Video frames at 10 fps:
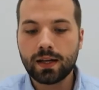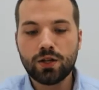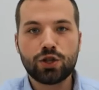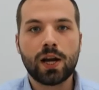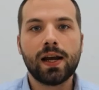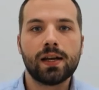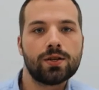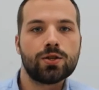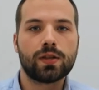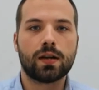
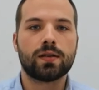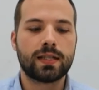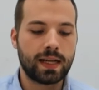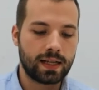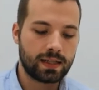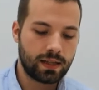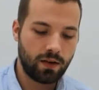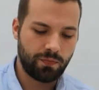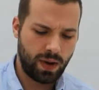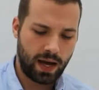change their states
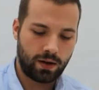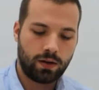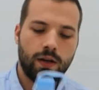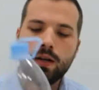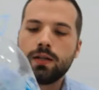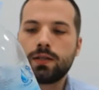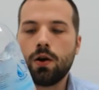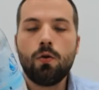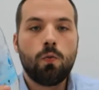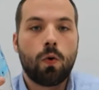of matter.
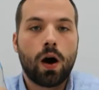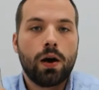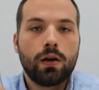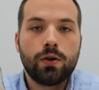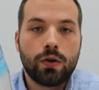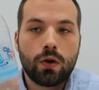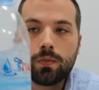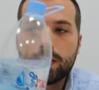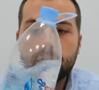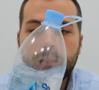So water
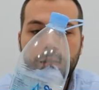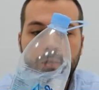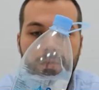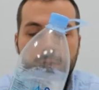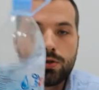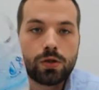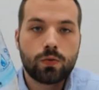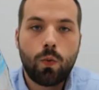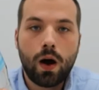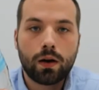normally is
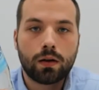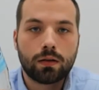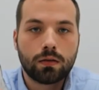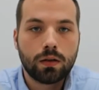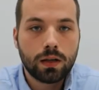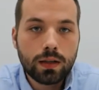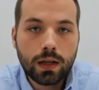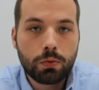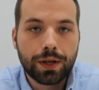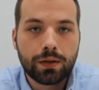just water, a
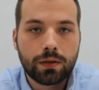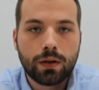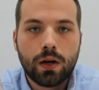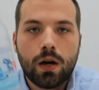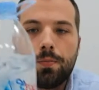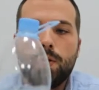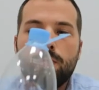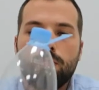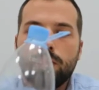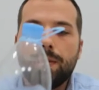liquid.
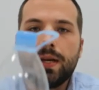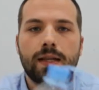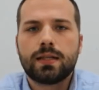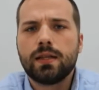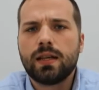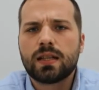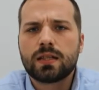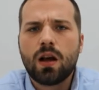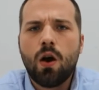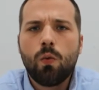But let me ask you
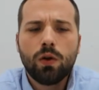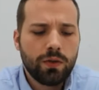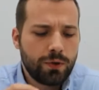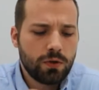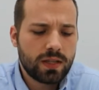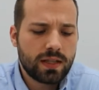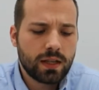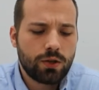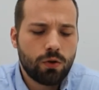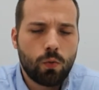this. What if you
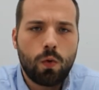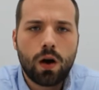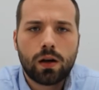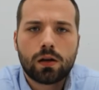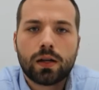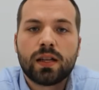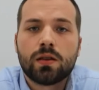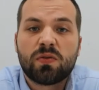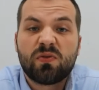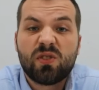stick your water
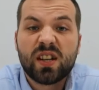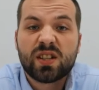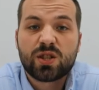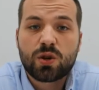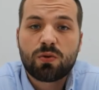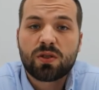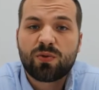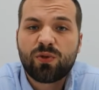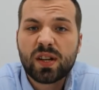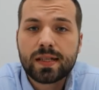in the fridge or the
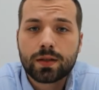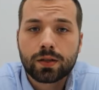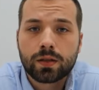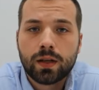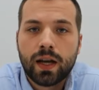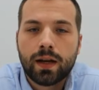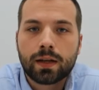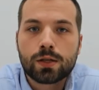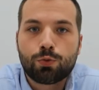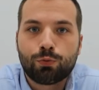freezer and
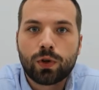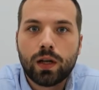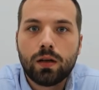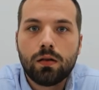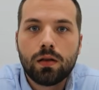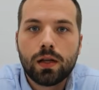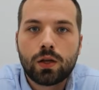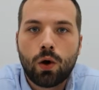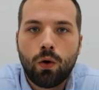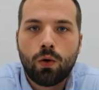it gets really
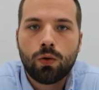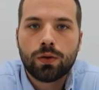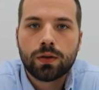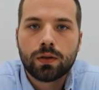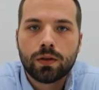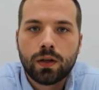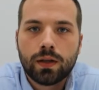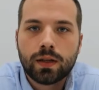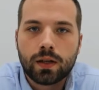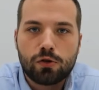cold?
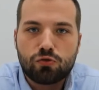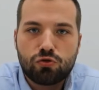Then it